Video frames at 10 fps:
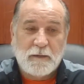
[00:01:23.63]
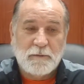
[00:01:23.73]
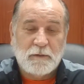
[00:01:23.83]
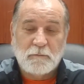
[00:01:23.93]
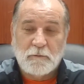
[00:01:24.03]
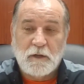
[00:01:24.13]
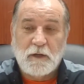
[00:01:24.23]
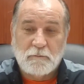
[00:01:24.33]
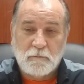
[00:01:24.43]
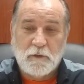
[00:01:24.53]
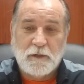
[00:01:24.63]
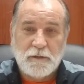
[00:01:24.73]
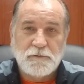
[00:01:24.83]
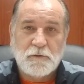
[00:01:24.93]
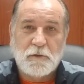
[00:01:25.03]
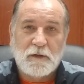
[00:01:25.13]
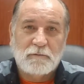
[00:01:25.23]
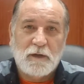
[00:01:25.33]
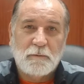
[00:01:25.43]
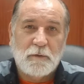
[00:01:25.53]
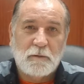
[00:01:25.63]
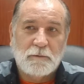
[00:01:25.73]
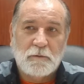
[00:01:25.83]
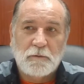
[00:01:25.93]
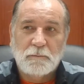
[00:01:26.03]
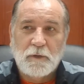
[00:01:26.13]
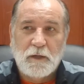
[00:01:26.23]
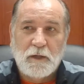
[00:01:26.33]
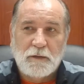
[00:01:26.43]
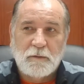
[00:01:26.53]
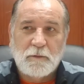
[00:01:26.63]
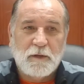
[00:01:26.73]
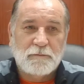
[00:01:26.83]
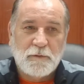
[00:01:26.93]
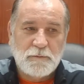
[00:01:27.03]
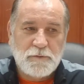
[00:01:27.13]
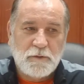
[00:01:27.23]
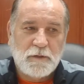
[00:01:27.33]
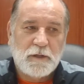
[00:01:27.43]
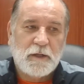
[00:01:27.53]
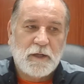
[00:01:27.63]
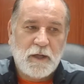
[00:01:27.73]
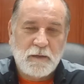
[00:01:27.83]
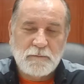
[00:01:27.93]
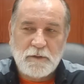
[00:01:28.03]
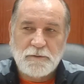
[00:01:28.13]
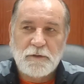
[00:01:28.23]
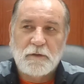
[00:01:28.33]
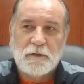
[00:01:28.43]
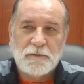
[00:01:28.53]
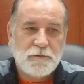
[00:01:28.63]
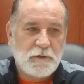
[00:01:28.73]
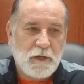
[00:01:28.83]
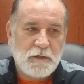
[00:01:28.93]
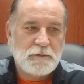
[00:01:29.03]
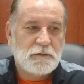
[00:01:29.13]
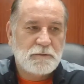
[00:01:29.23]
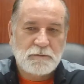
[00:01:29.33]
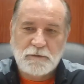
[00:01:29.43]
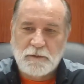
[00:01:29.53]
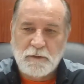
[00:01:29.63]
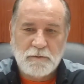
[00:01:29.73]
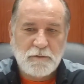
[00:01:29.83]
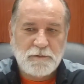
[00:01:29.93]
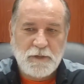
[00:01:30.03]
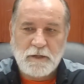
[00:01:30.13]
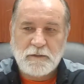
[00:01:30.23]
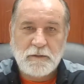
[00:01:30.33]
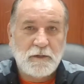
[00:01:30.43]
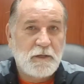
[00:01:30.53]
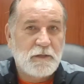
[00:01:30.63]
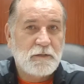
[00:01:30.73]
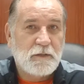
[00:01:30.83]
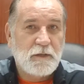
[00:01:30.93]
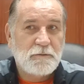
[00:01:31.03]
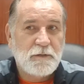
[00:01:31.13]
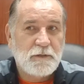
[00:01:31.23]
I mean, I really enjoy our volleyball program. Then we have two cheerleading camps. Our cheerleaders are excellent. You know, they're second to none in the country.